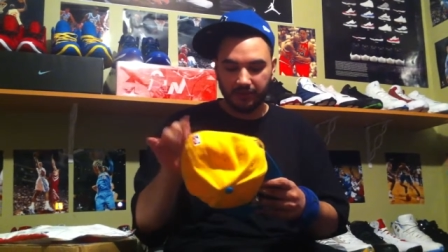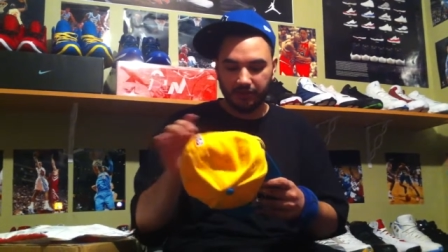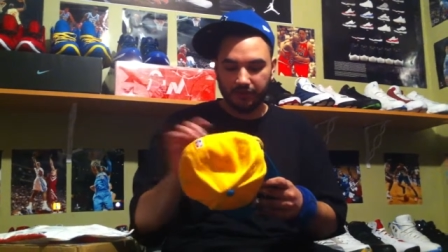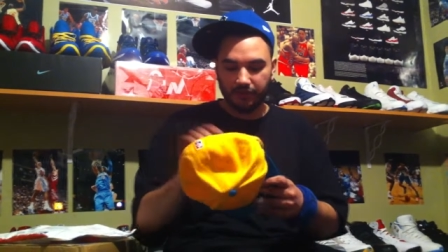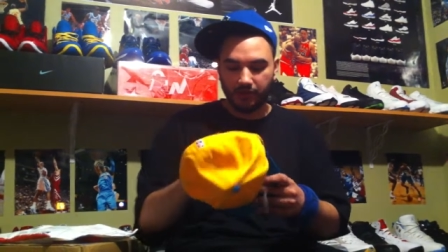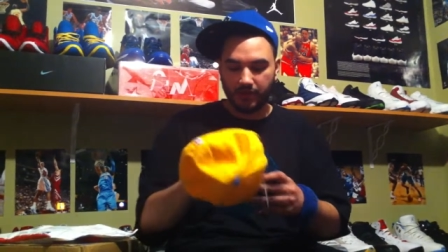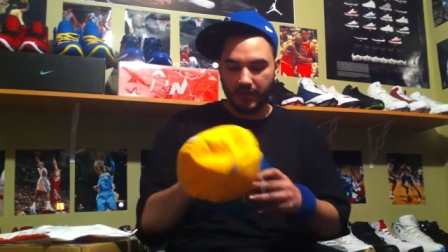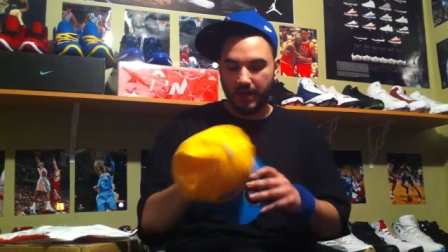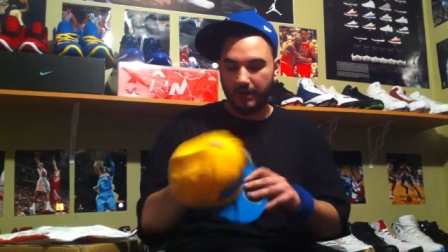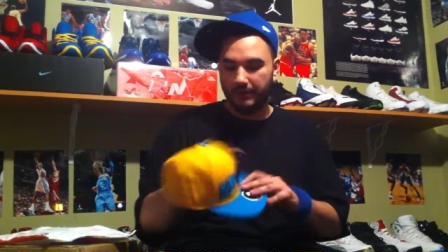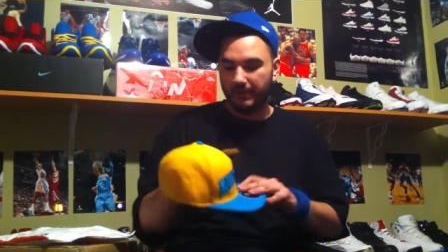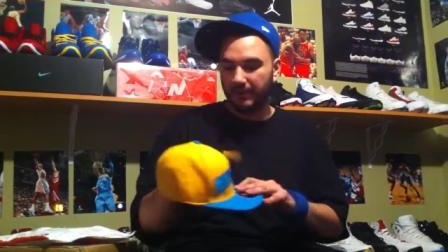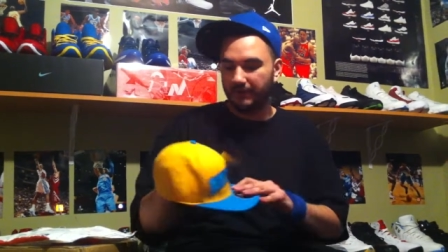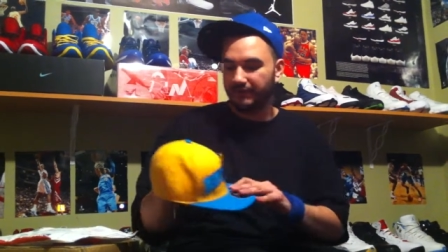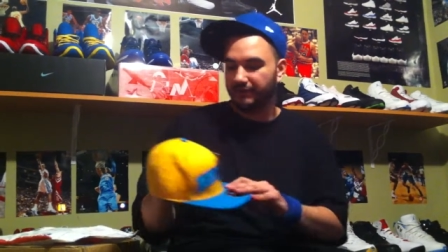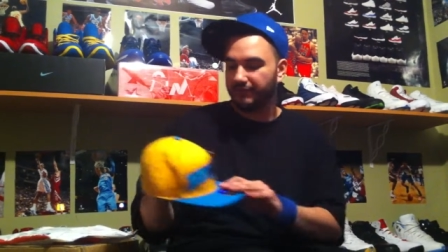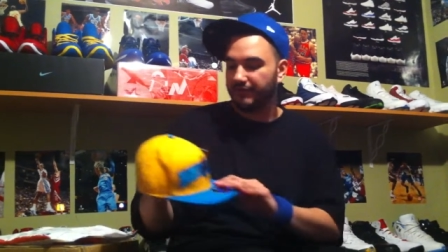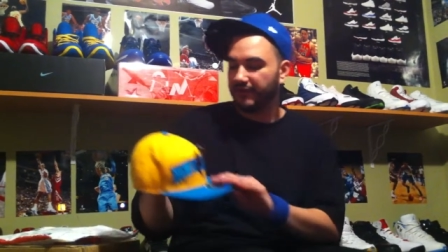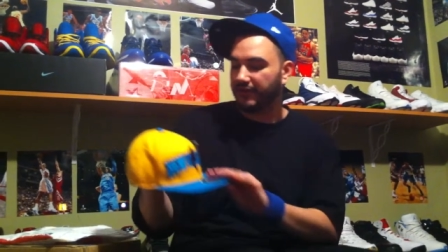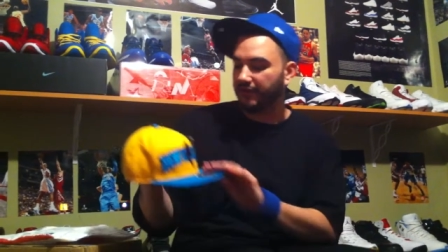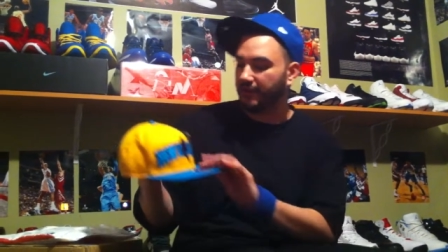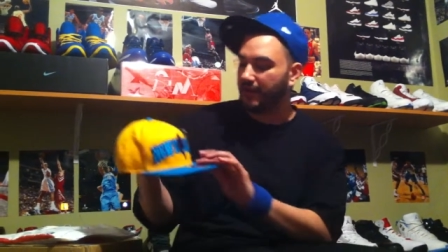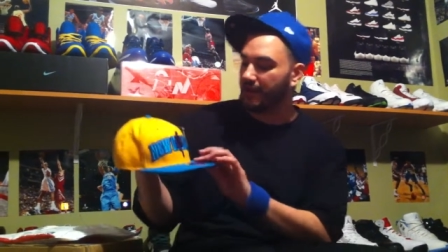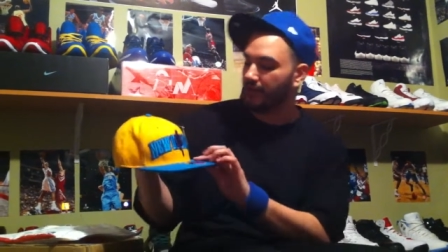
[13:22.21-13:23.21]
So I'm going to
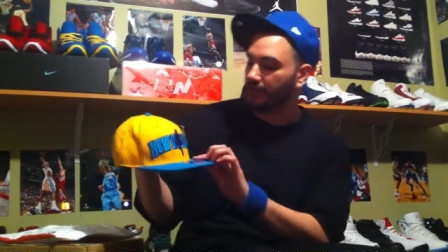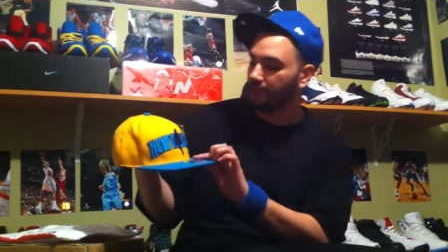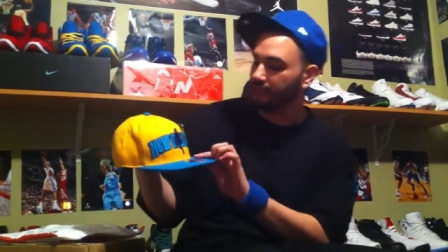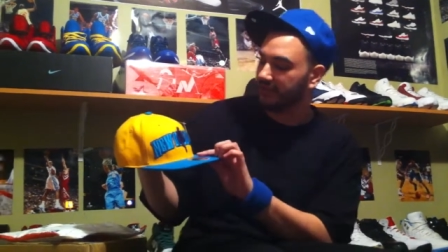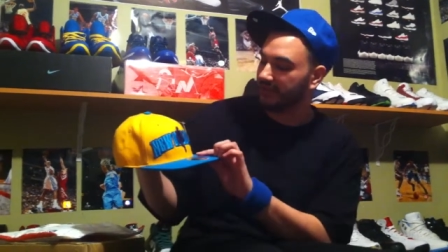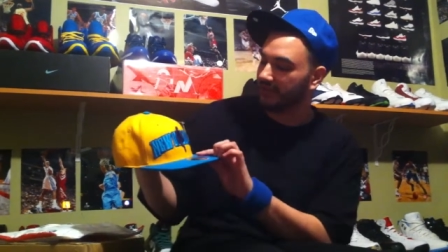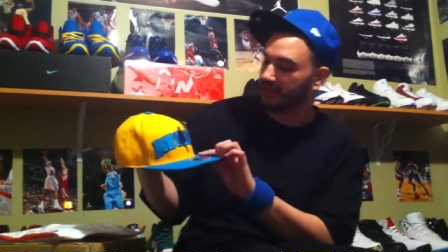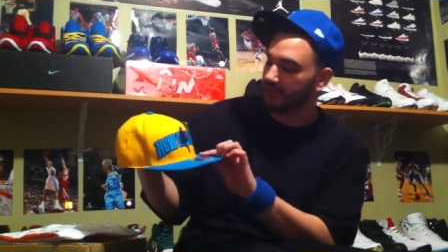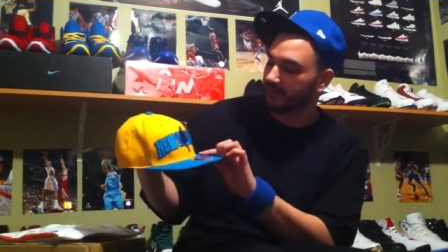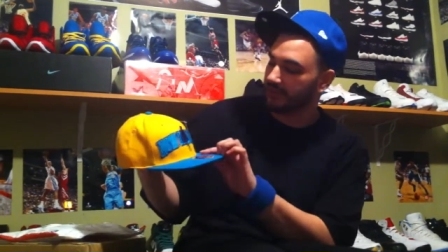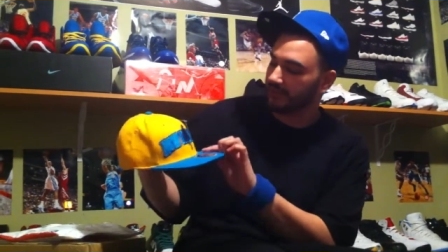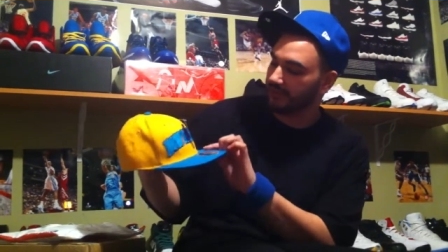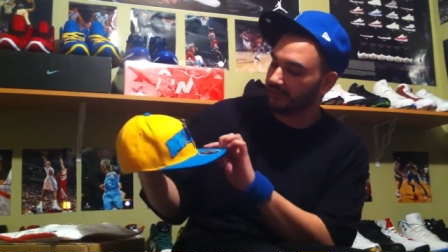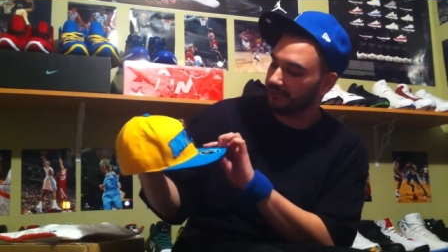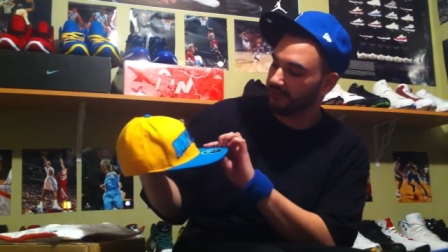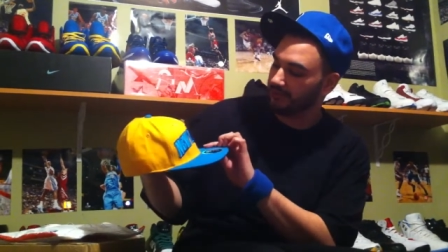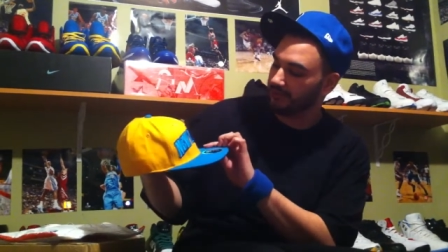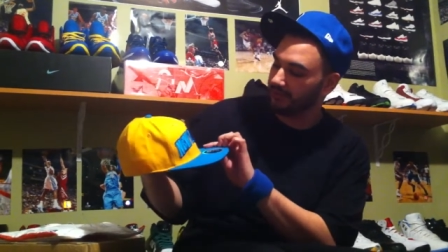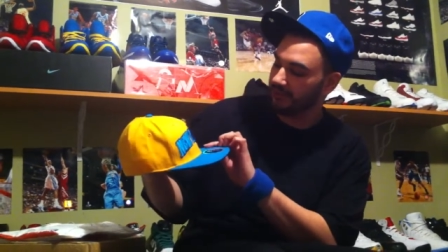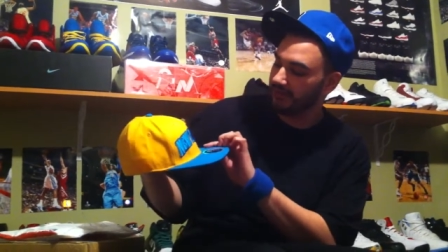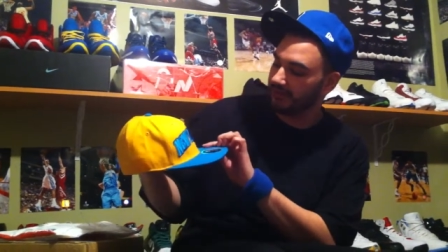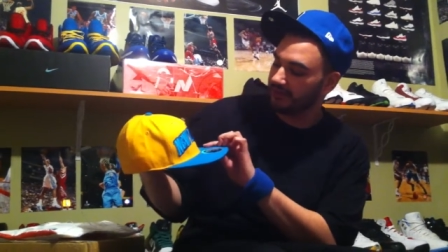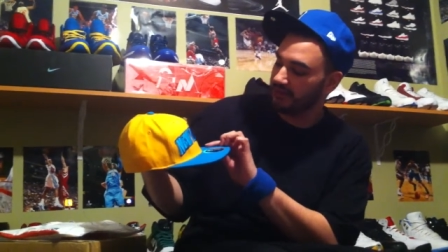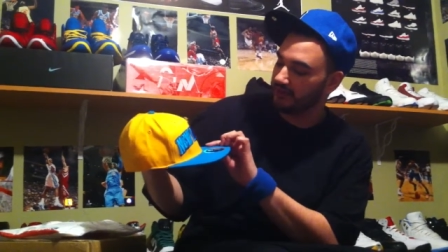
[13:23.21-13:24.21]
figure out who sent this.
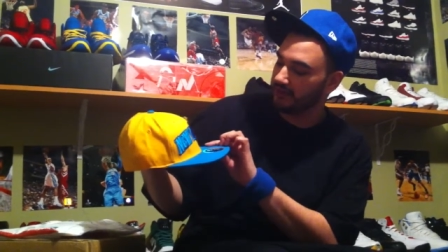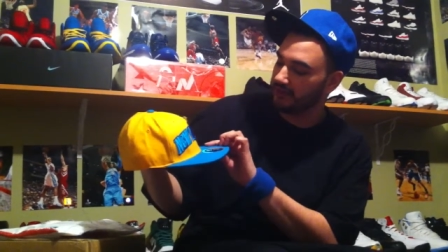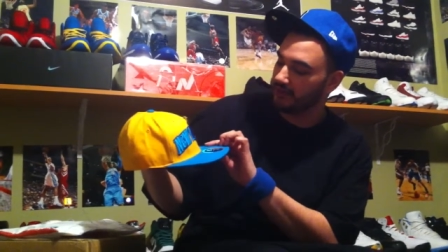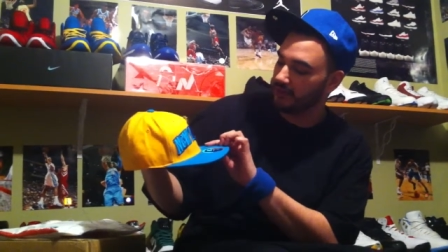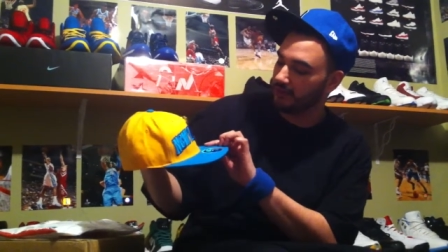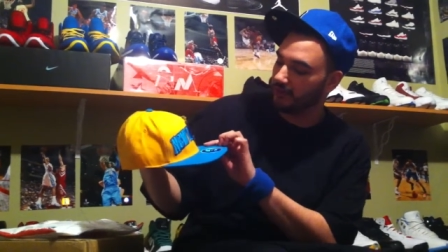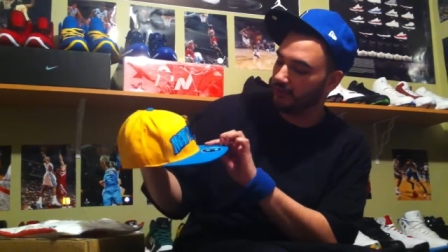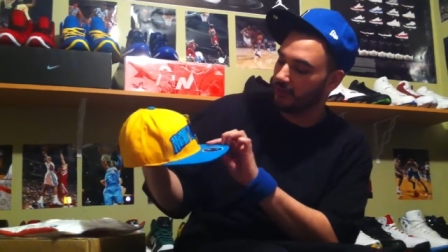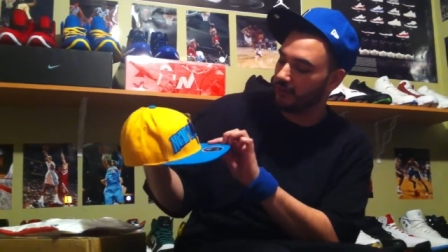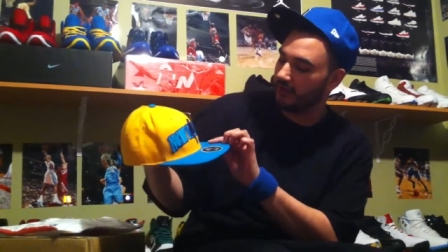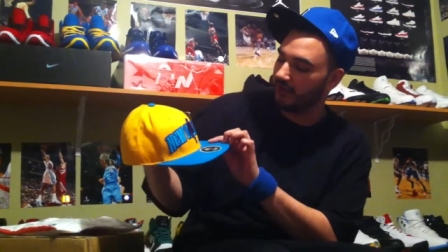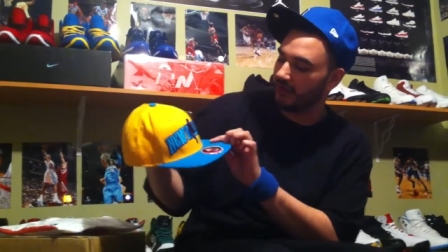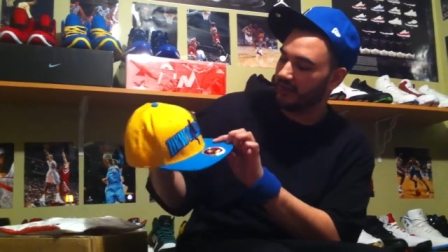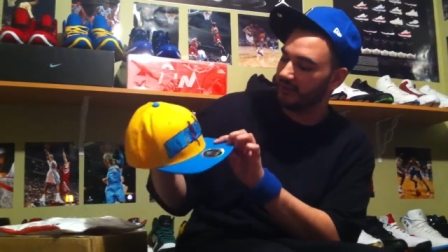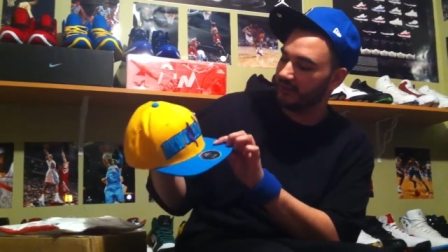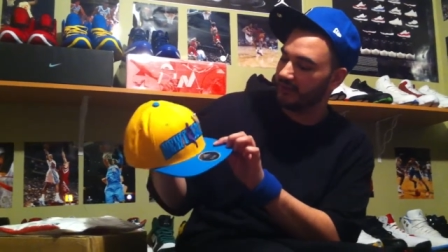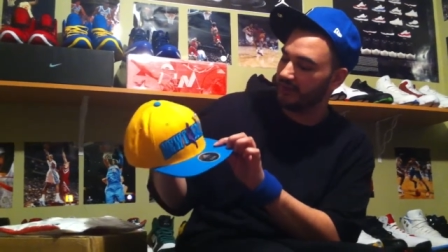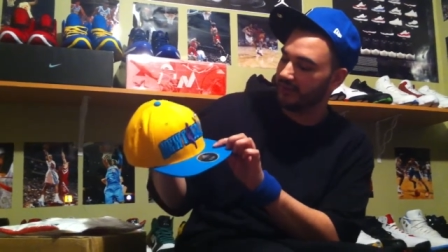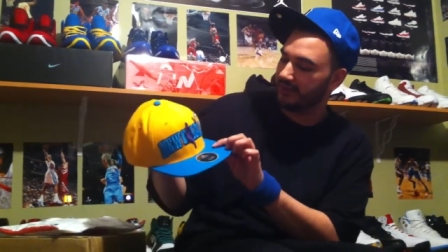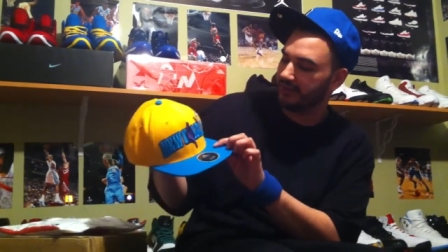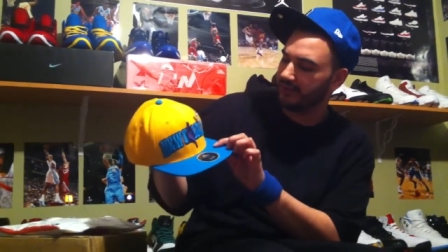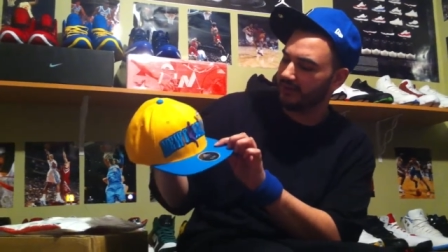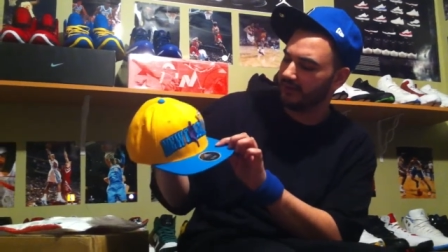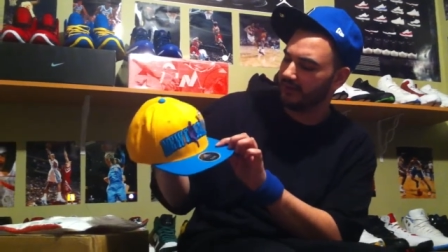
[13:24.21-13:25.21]
But this is a New Orleans
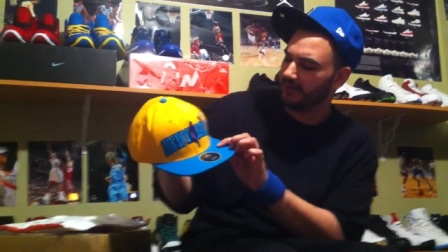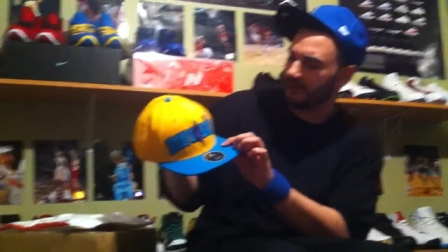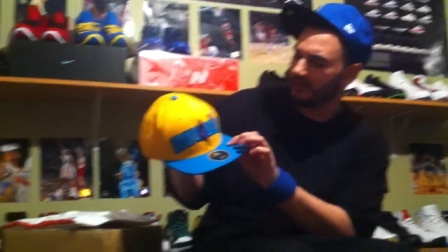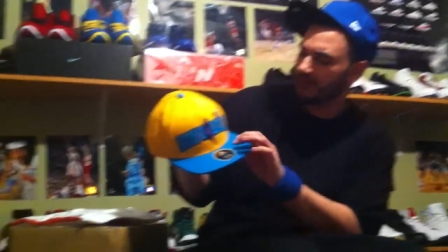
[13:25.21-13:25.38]
hat.